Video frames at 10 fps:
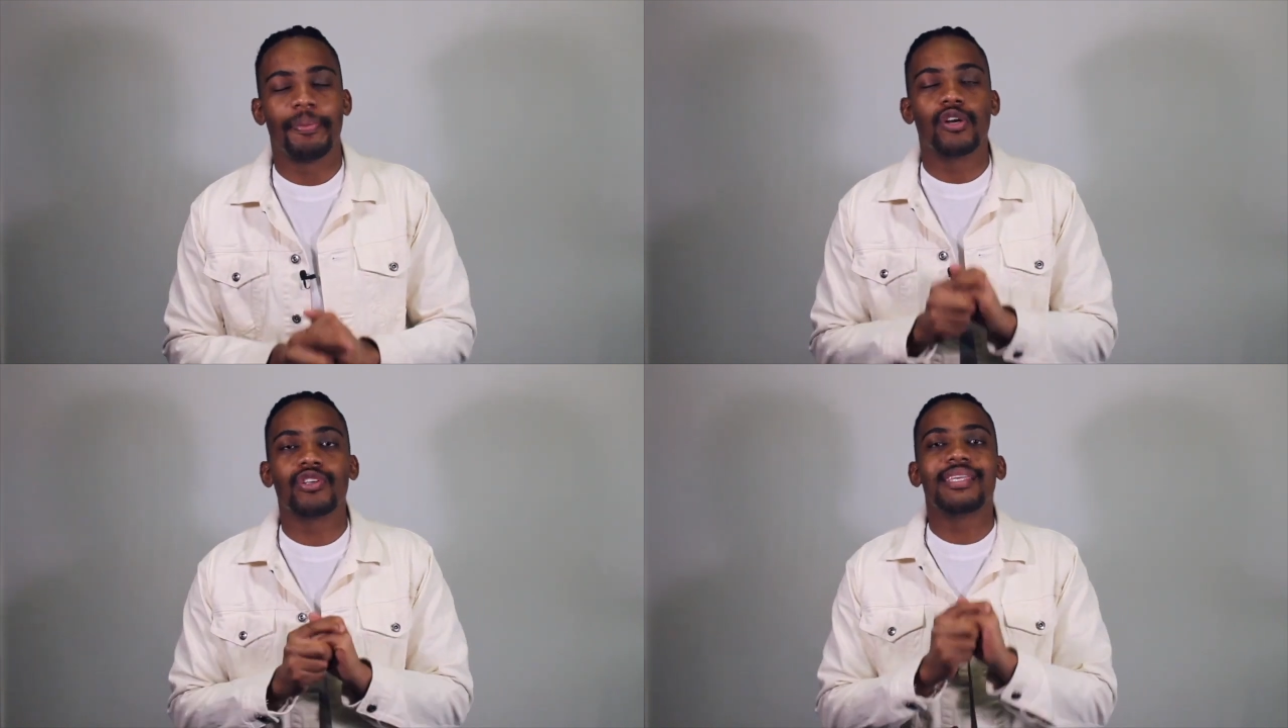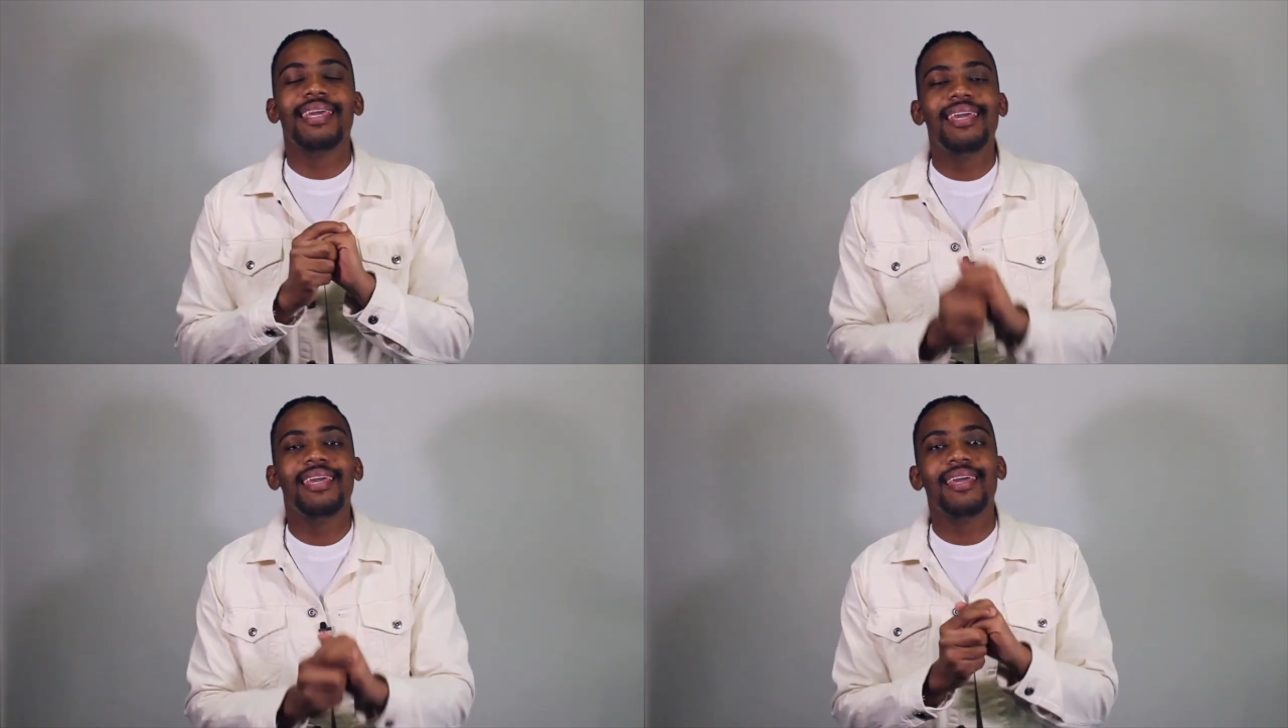because
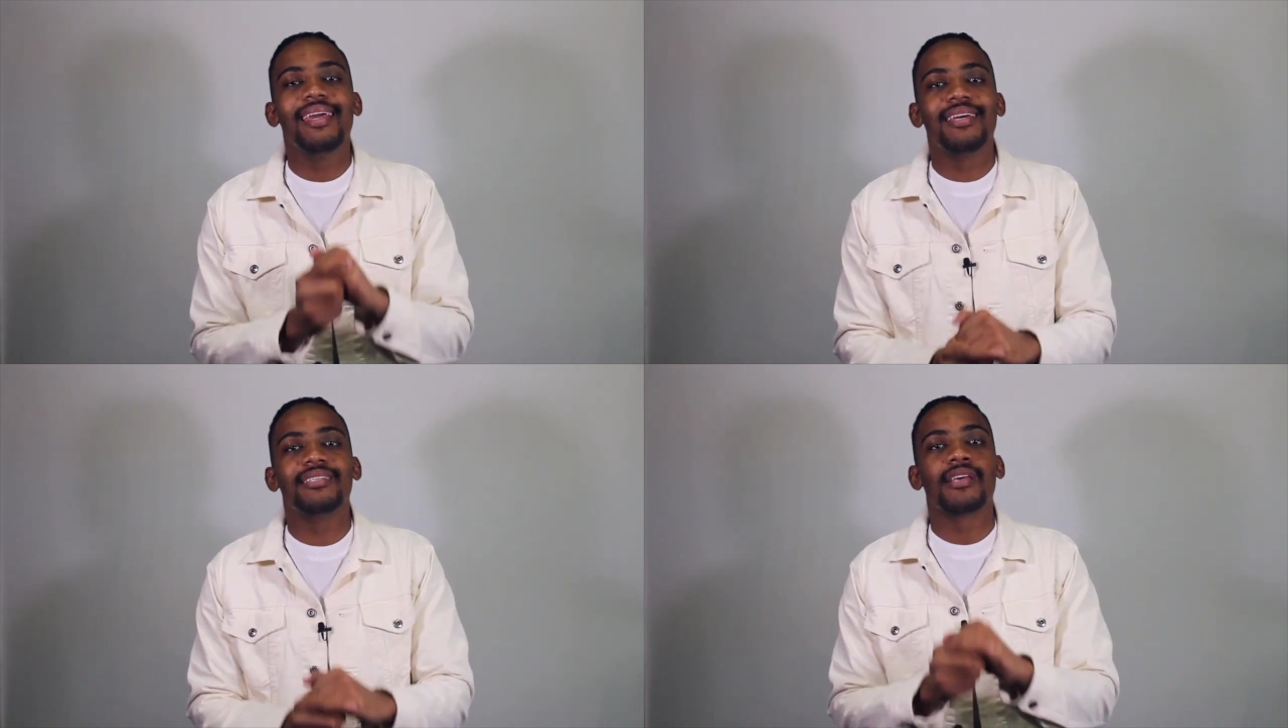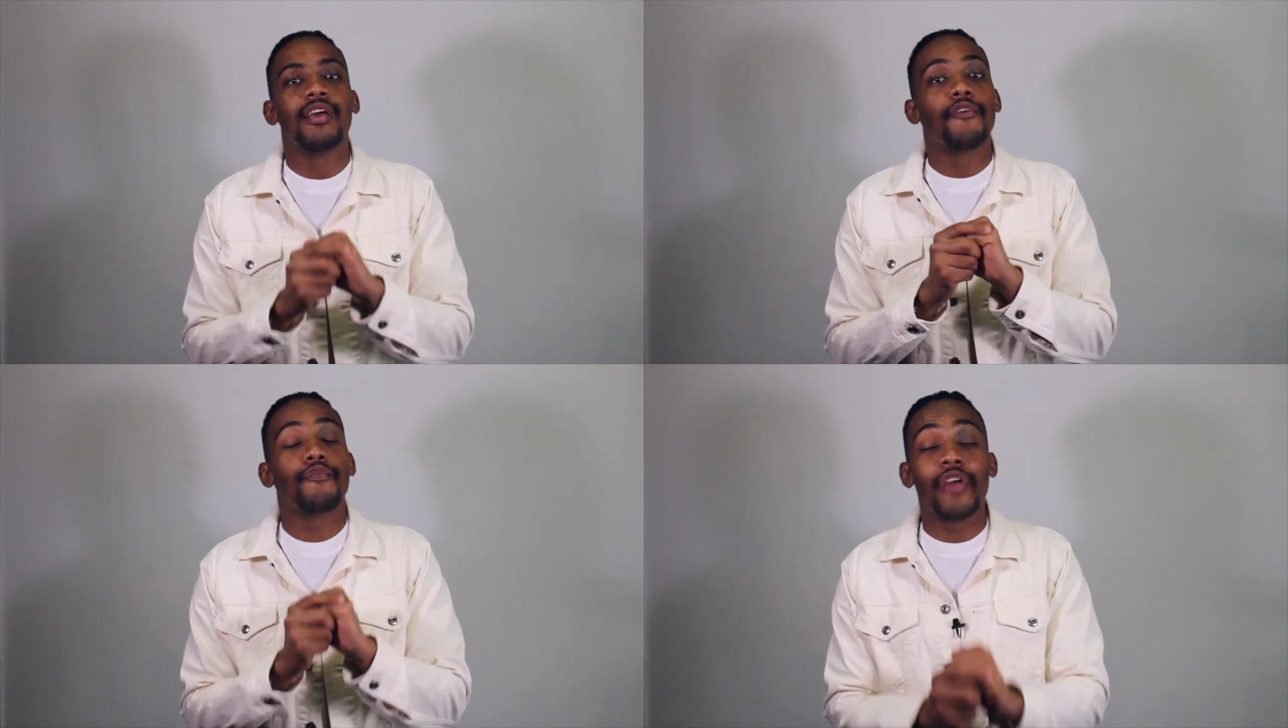He is
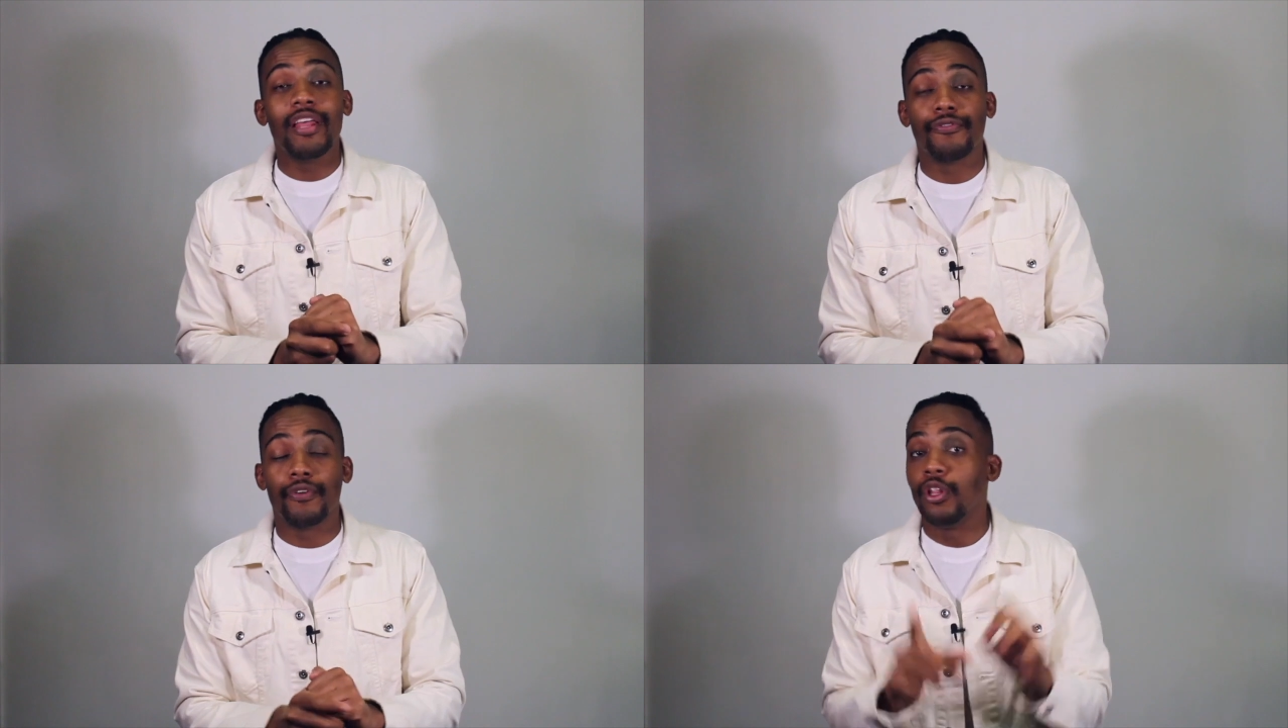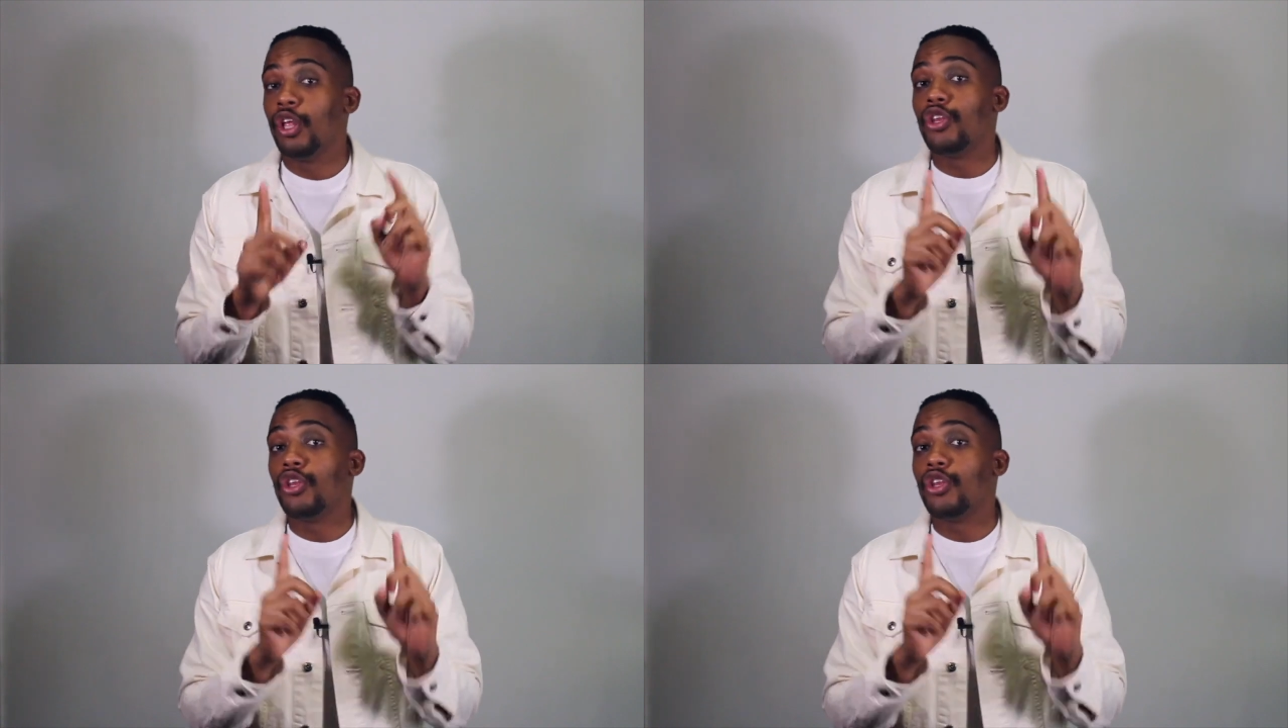faithful.